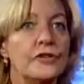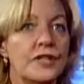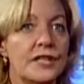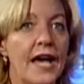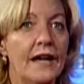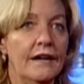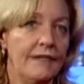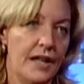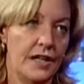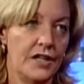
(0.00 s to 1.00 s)
who sat
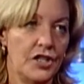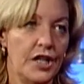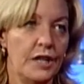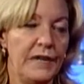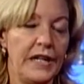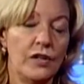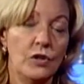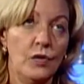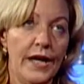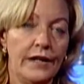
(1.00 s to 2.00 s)
on the Energy Committee.
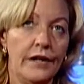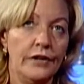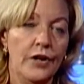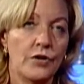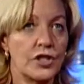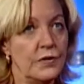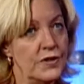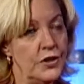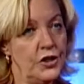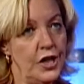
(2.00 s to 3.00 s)
She
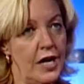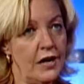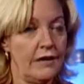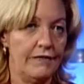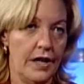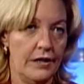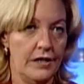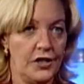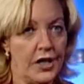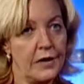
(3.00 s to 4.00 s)
was the chair of the
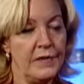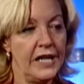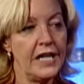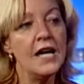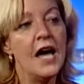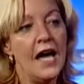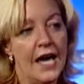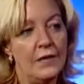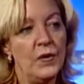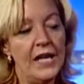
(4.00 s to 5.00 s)
Energy Committee,
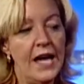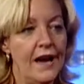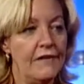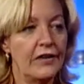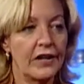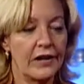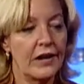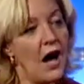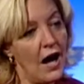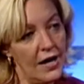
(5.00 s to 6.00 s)
and we have
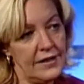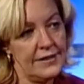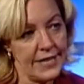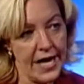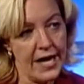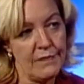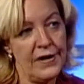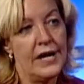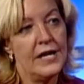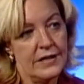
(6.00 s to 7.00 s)
her on
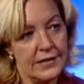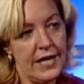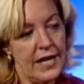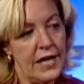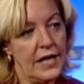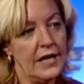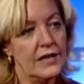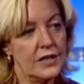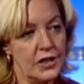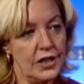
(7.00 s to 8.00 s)
tape
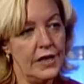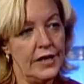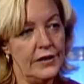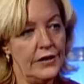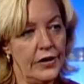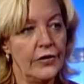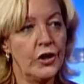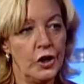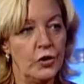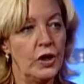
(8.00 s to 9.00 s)
saying that she didn't know
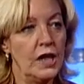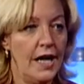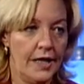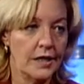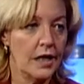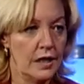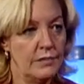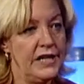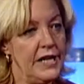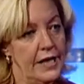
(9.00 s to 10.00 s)
coal had
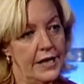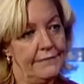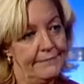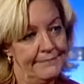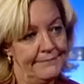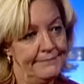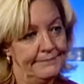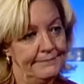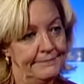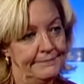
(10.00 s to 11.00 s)
carbon in it.
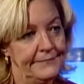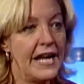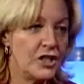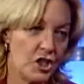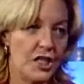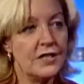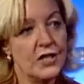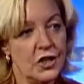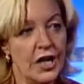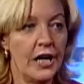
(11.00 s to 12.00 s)
And she's
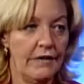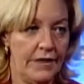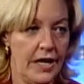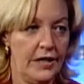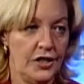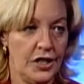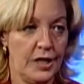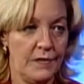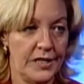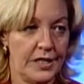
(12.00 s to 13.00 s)
the chair of the Energy
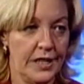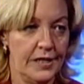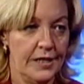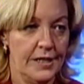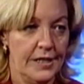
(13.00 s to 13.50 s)
Commission.